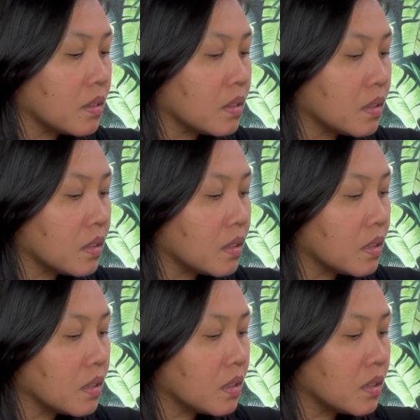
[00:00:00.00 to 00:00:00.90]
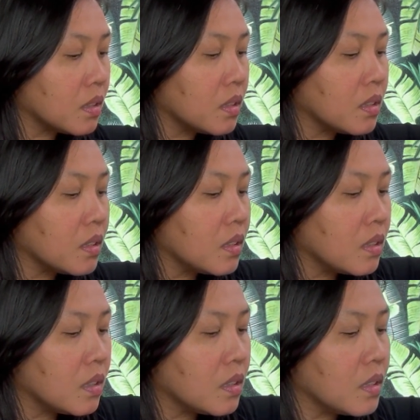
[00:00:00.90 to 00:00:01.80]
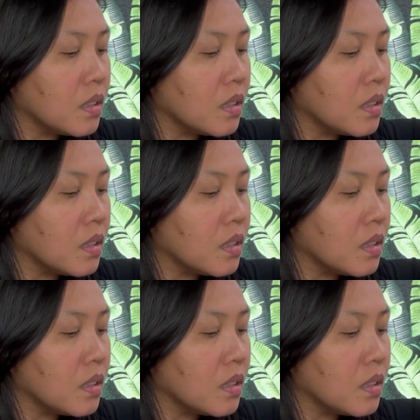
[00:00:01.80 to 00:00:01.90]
Nobody speaks.